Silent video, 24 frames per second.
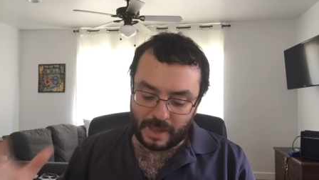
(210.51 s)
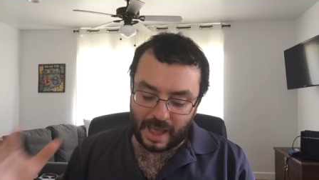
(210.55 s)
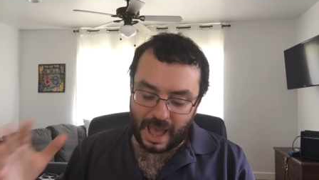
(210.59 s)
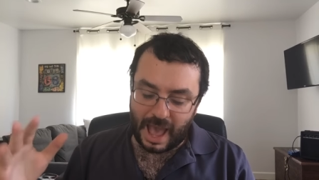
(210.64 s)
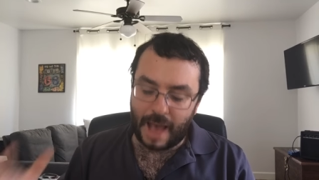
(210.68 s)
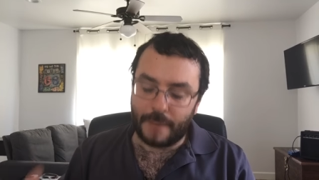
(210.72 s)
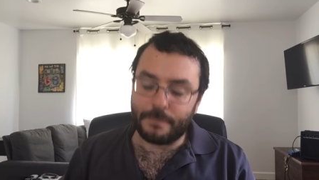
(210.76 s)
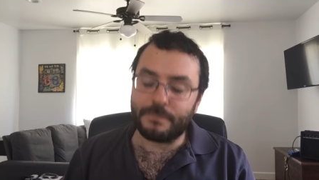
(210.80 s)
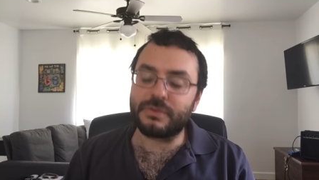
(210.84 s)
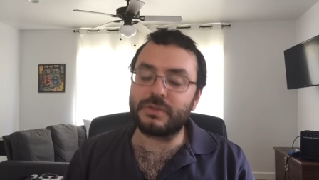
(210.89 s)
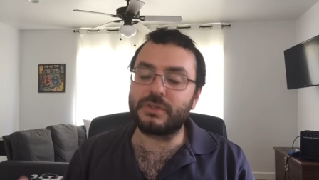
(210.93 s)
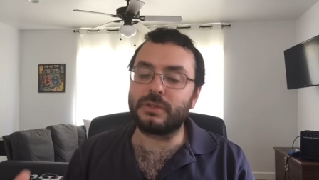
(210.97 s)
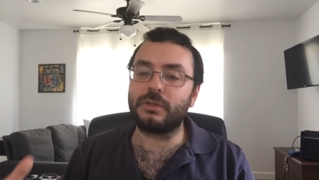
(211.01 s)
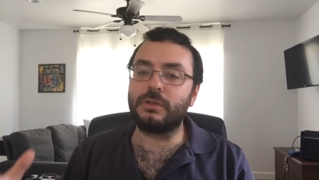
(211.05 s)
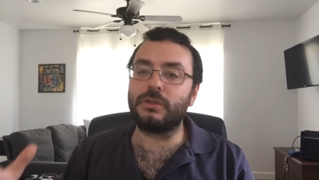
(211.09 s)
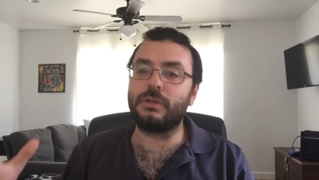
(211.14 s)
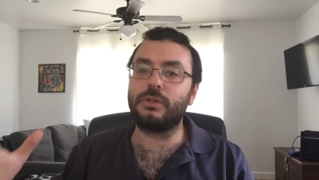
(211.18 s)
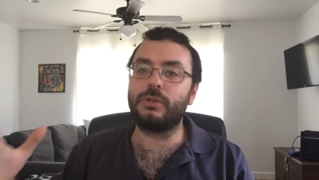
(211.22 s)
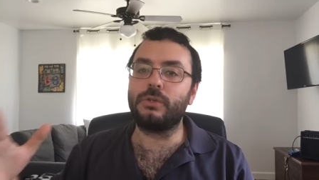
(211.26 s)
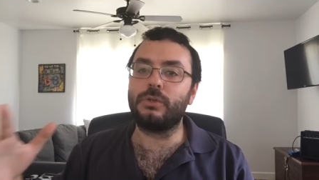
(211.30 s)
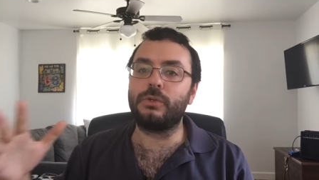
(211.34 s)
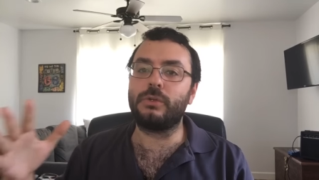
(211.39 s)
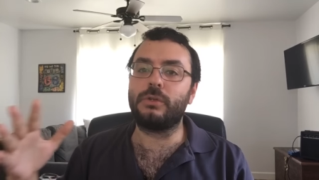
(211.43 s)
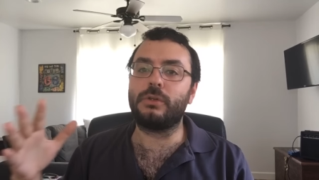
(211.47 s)

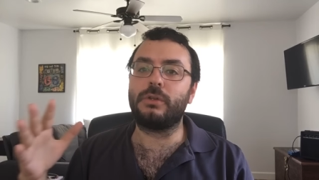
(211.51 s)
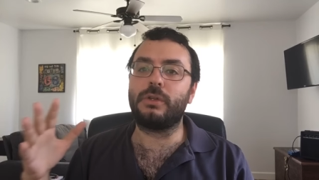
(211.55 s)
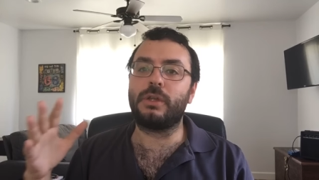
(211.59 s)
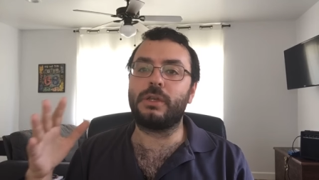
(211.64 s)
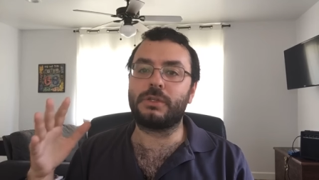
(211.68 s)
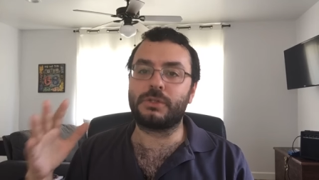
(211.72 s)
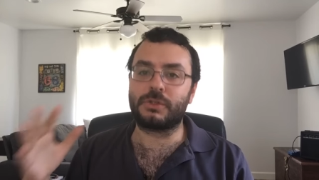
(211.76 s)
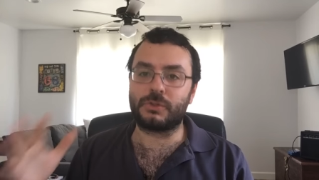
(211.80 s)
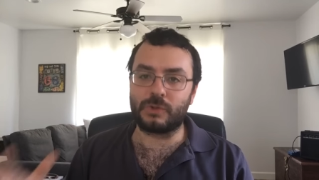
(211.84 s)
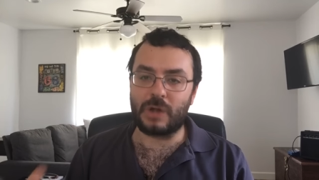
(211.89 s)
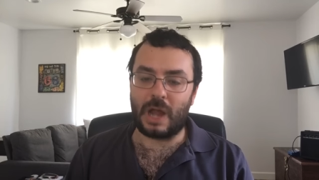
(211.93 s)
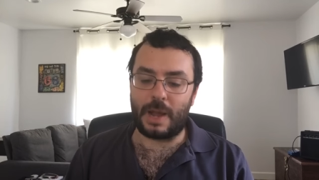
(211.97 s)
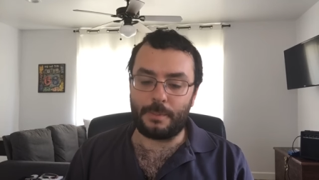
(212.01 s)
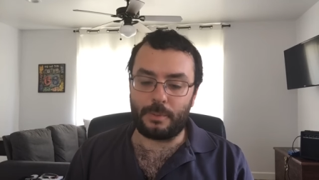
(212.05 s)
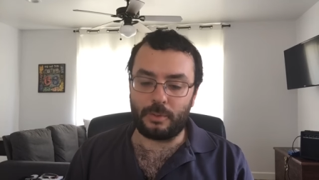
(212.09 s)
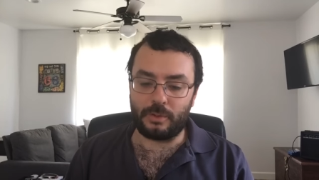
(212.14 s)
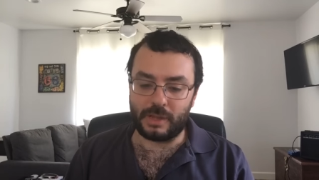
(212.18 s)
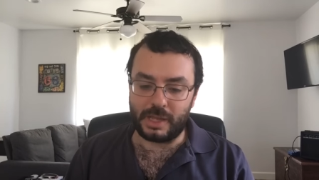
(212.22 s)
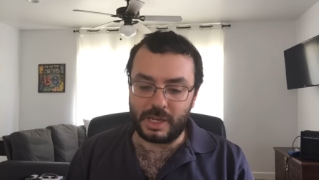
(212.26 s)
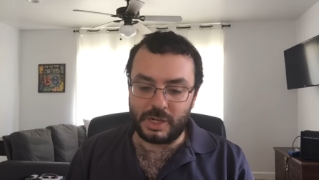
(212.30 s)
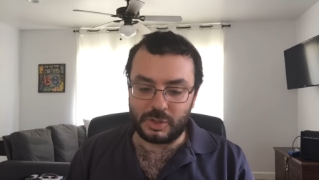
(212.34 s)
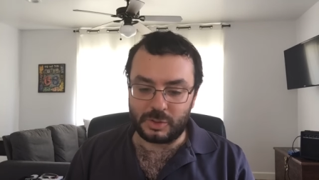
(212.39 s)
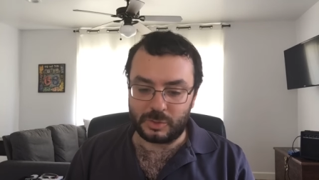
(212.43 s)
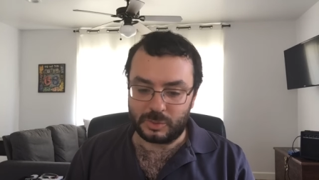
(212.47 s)
absolute
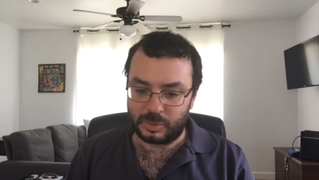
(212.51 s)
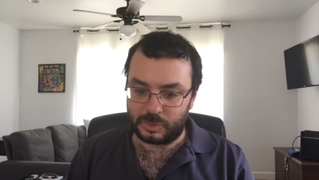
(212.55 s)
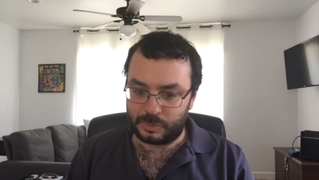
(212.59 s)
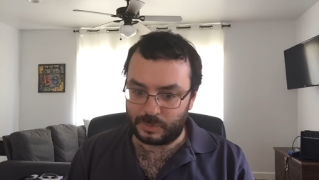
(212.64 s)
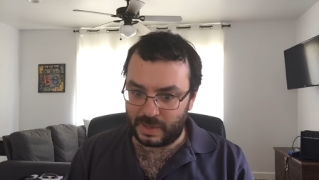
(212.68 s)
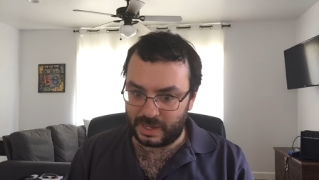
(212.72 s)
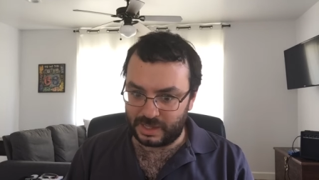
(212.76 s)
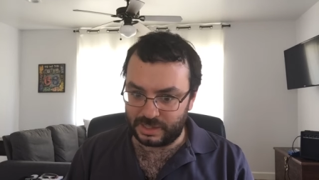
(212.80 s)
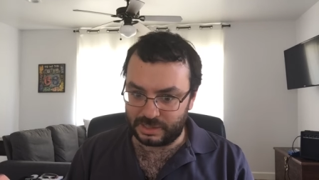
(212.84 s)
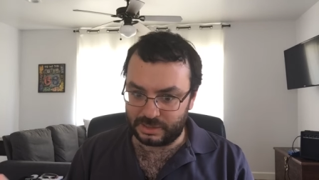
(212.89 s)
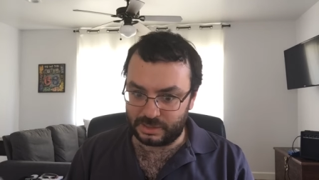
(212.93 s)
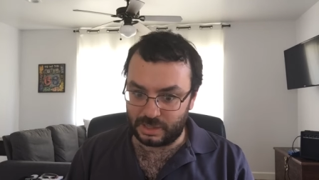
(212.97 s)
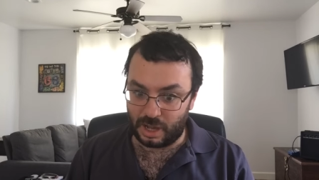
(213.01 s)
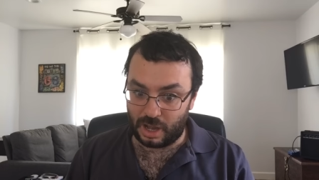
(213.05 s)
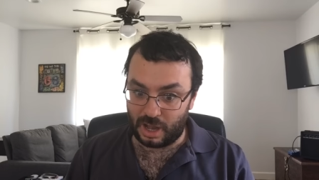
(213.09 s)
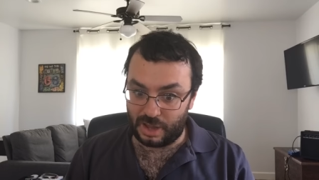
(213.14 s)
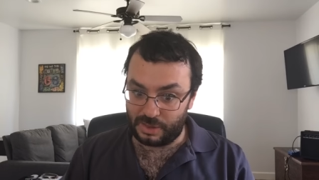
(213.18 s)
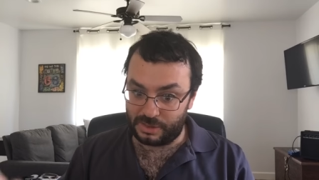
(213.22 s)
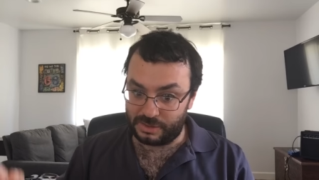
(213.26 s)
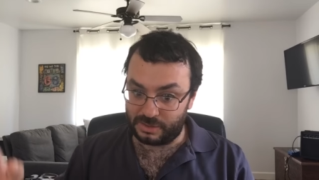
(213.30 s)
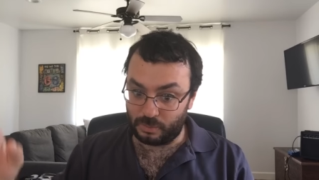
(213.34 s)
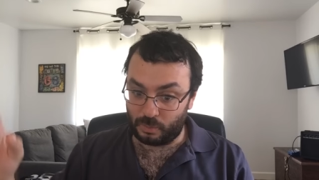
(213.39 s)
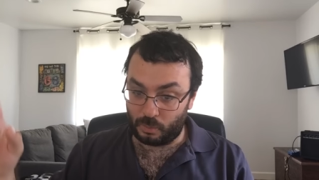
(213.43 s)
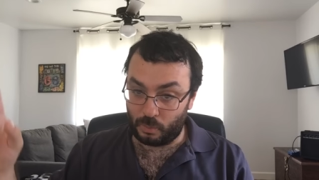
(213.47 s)
extrapolations based on
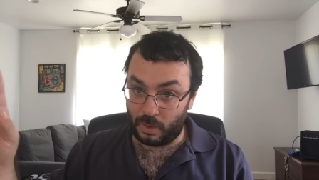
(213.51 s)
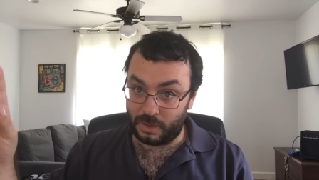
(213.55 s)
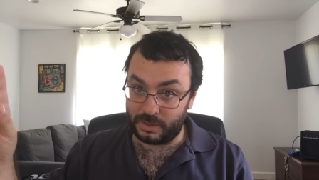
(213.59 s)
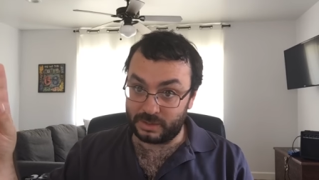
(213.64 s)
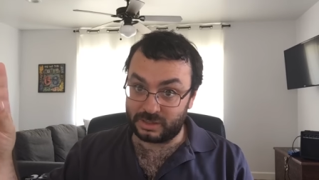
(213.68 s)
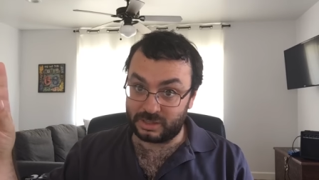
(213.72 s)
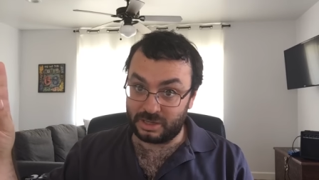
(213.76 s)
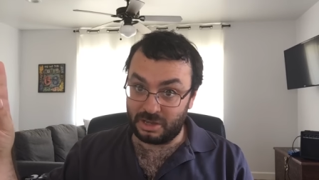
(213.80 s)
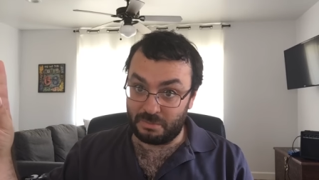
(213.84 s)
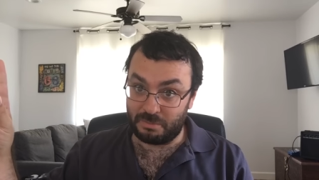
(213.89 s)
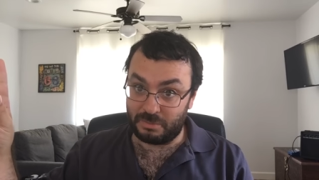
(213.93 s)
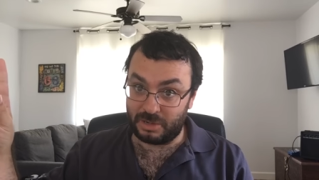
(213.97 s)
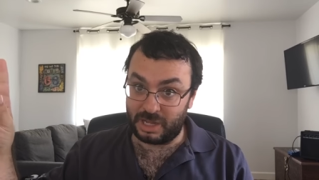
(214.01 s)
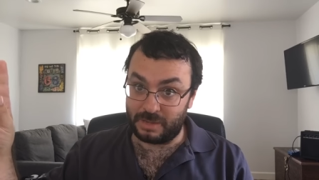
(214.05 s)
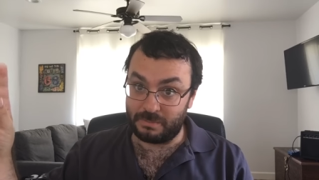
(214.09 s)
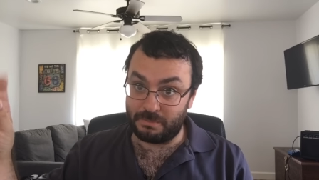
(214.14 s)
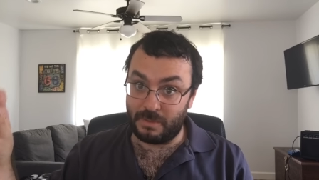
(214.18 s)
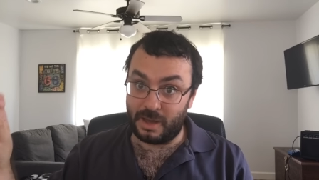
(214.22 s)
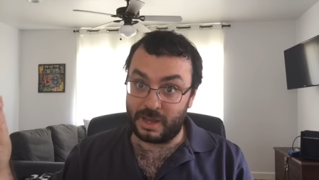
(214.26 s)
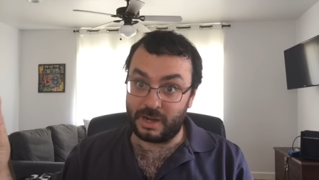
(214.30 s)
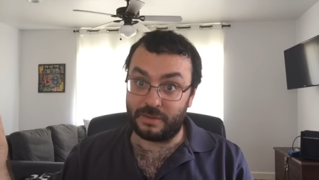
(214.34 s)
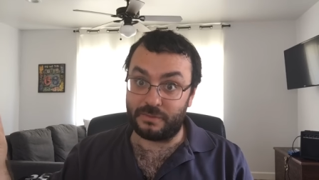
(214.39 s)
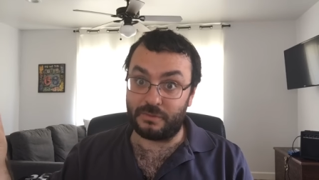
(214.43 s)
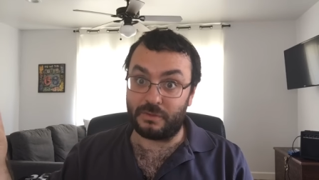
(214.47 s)
what somebody
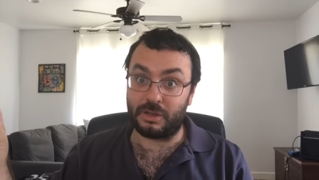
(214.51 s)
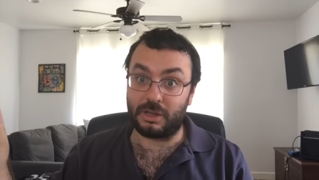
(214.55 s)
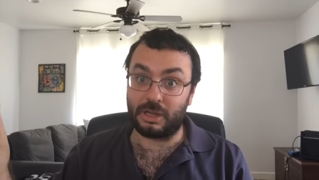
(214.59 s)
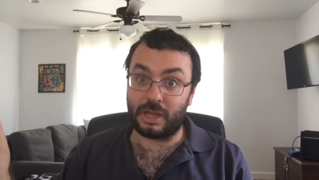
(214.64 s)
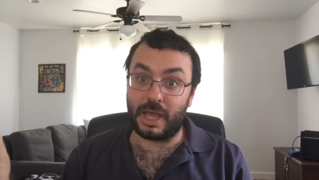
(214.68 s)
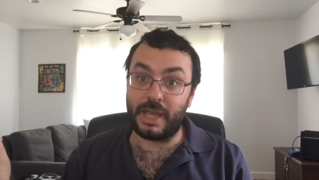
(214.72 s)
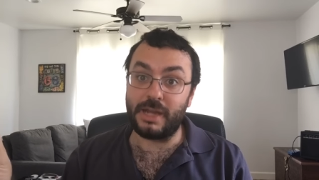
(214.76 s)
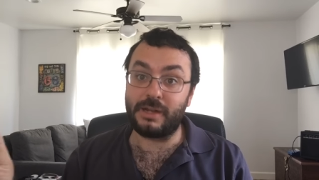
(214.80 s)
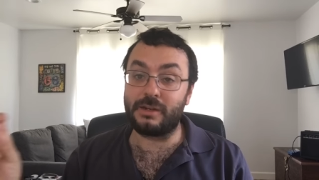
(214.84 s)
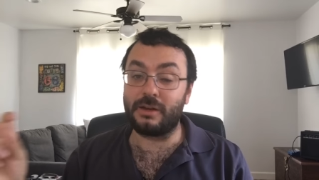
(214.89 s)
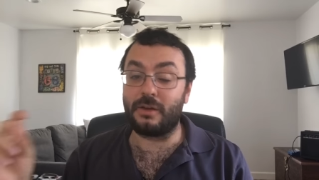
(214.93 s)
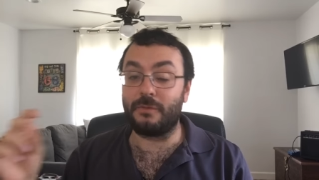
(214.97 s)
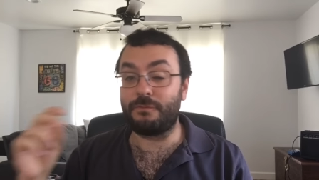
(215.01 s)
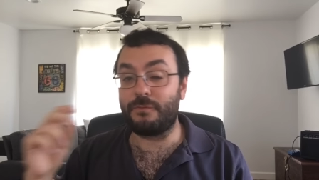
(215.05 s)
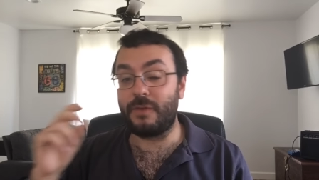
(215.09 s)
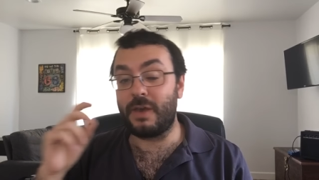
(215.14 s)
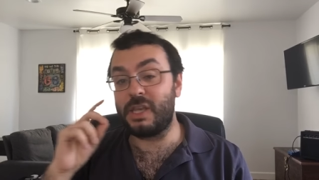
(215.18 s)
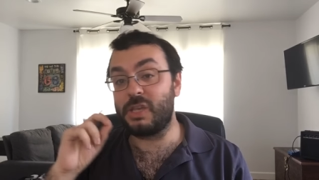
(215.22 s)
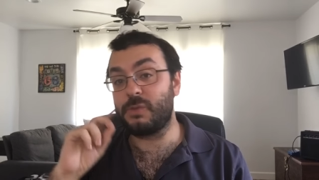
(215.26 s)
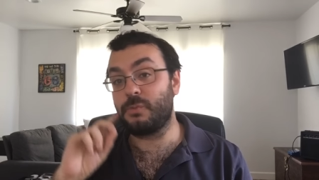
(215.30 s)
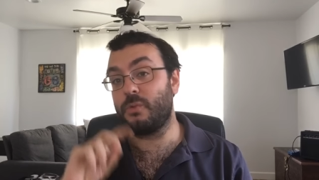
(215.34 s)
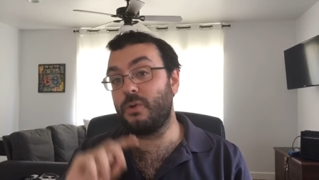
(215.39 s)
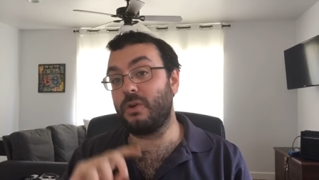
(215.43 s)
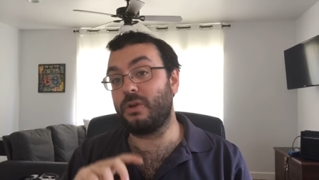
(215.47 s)
might have liked on
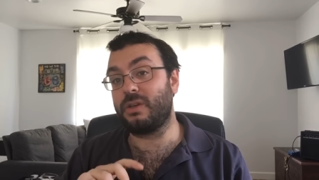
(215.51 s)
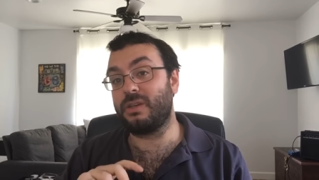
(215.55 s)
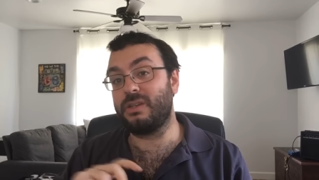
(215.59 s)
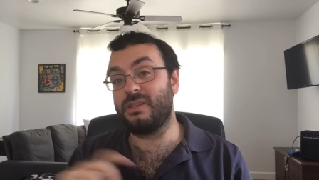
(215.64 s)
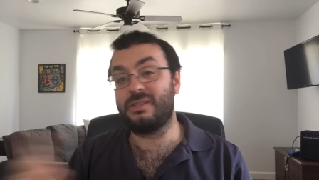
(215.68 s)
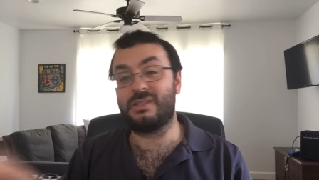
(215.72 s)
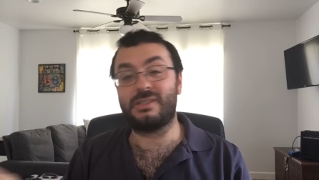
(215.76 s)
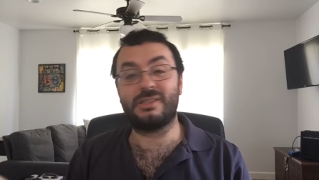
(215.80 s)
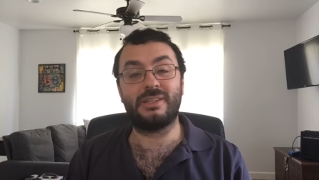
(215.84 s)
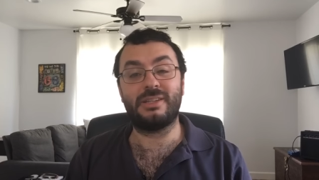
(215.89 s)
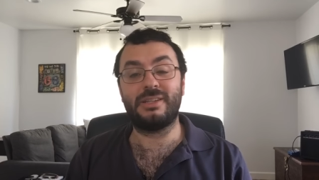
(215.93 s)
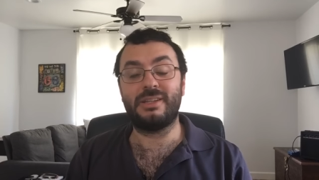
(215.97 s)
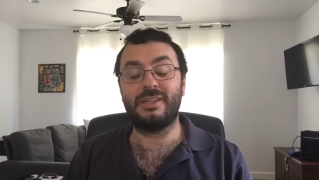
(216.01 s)
Facebook is